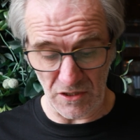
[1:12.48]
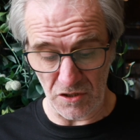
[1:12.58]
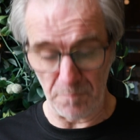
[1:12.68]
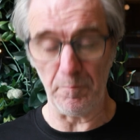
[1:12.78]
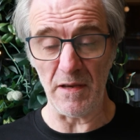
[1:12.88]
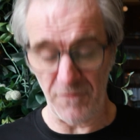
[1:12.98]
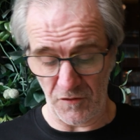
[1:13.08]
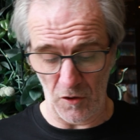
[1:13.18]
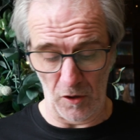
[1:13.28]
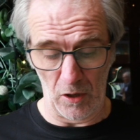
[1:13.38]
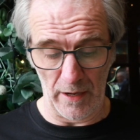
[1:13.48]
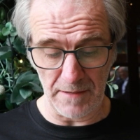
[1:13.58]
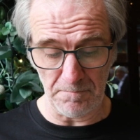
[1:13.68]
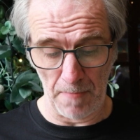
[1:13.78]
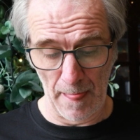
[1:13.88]
which is beef
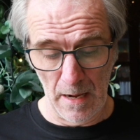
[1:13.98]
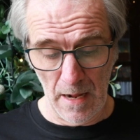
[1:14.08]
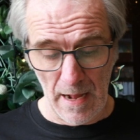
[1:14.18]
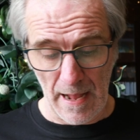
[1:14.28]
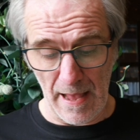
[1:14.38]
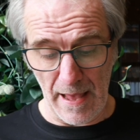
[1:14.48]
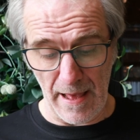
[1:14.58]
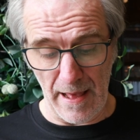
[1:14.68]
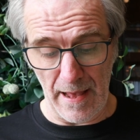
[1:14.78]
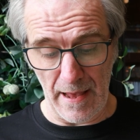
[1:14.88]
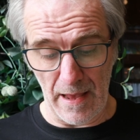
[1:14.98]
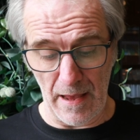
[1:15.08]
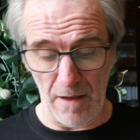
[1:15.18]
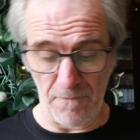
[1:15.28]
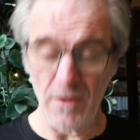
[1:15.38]
sirloin,
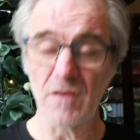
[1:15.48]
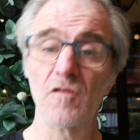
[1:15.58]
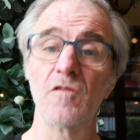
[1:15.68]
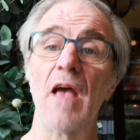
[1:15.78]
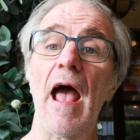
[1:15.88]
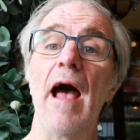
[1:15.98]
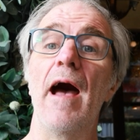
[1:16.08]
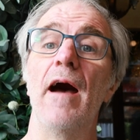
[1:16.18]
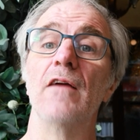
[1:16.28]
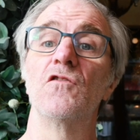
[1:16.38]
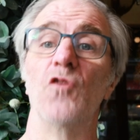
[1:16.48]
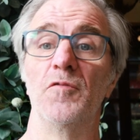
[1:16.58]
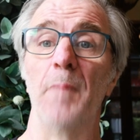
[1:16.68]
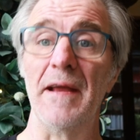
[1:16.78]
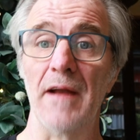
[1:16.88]
frites and
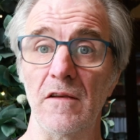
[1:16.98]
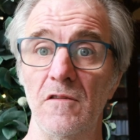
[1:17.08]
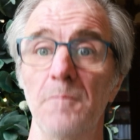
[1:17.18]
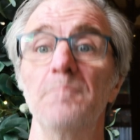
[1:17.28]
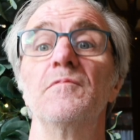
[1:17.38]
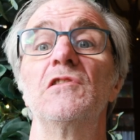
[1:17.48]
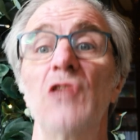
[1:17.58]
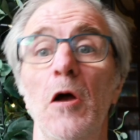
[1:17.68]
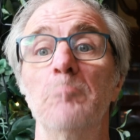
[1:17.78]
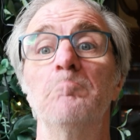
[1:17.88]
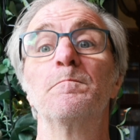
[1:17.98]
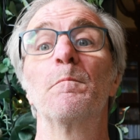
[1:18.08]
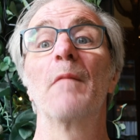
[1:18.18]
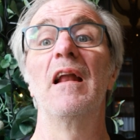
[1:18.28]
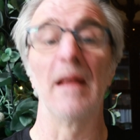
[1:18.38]
sauce béarnaise. So
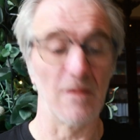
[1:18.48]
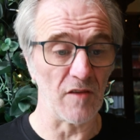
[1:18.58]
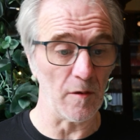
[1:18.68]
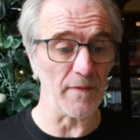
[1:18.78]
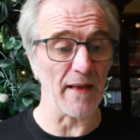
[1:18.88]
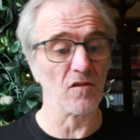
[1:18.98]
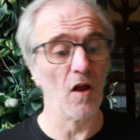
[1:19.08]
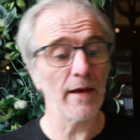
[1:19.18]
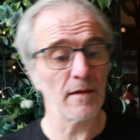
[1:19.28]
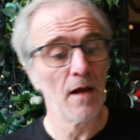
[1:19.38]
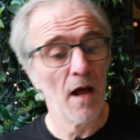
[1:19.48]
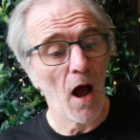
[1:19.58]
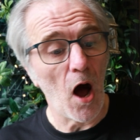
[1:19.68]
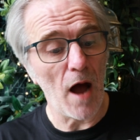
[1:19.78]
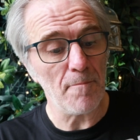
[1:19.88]
let's see what that's like.
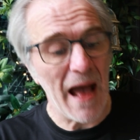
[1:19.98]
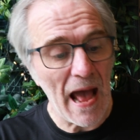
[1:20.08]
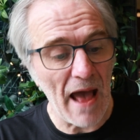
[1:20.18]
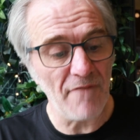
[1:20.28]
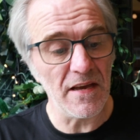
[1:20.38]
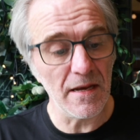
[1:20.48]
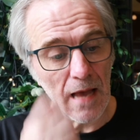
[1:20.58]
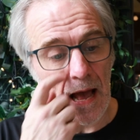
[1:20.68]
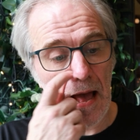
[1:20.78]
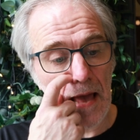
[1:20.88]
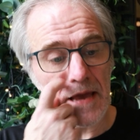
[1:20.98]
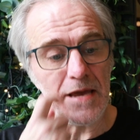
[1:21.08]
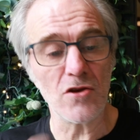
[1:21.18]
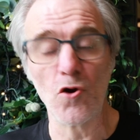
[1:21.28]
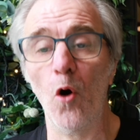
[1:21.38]
I'm having
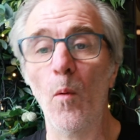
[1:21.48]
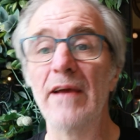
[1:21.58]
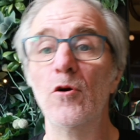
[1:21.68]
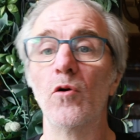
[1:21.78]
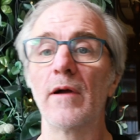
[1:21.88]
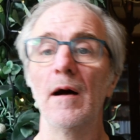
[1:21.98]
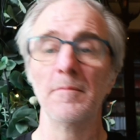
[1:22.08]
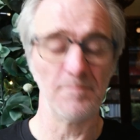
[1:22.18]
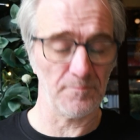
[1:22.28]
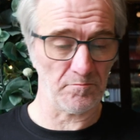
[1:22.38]
a Galway hooker